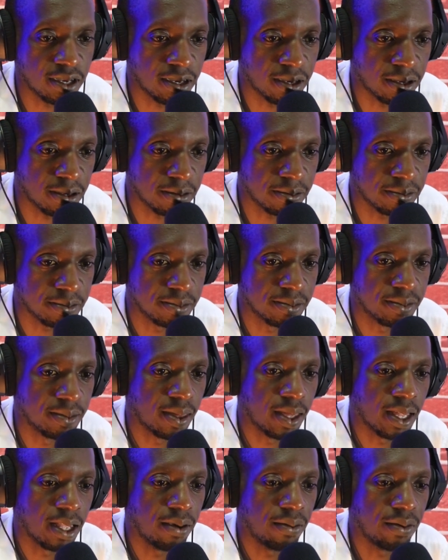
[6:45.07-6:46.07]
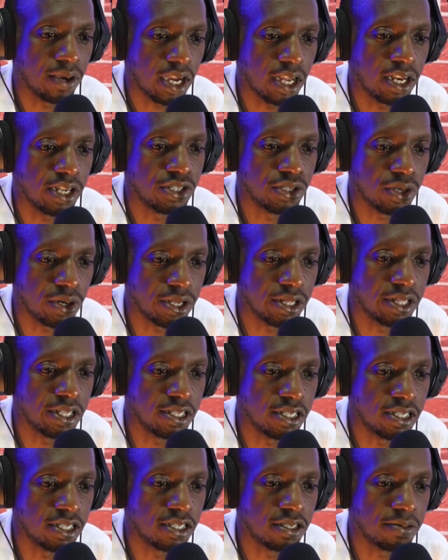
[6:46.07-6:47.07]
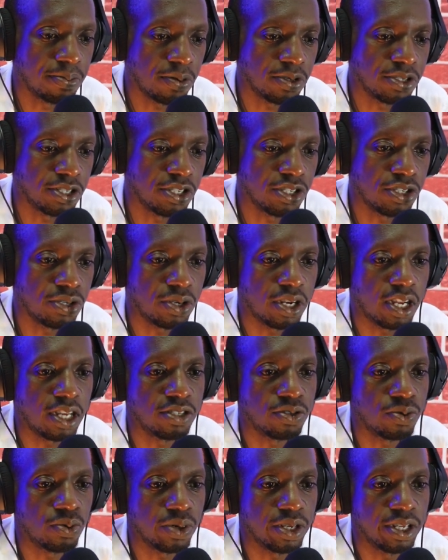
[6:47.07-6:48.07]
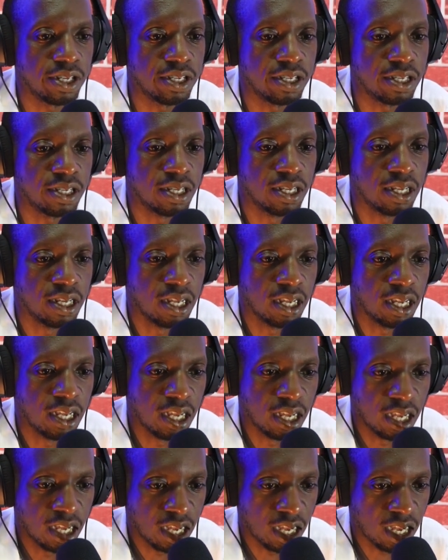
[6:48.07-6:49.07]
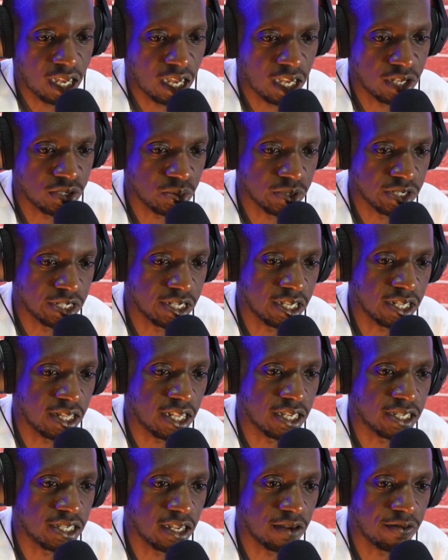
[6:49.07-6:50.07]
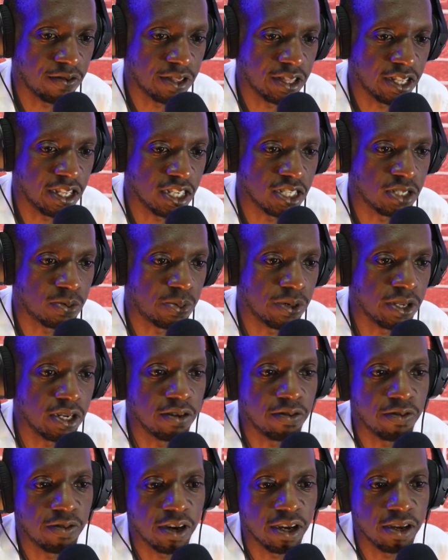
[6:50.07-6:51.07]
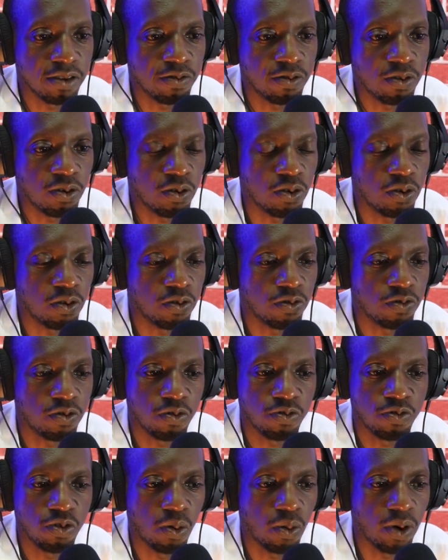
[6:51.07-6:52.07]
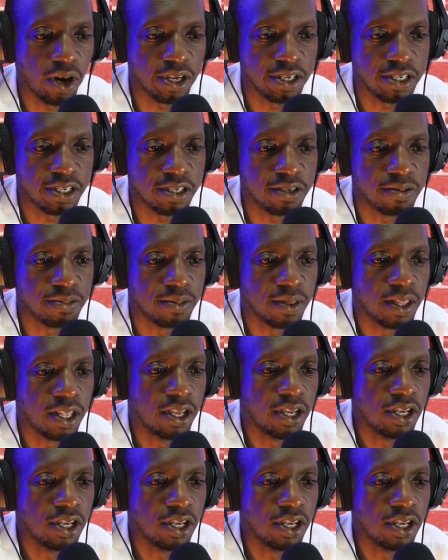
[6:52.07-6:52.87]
Uh, we can enjoy this position as we as we see that everything is fine for for white.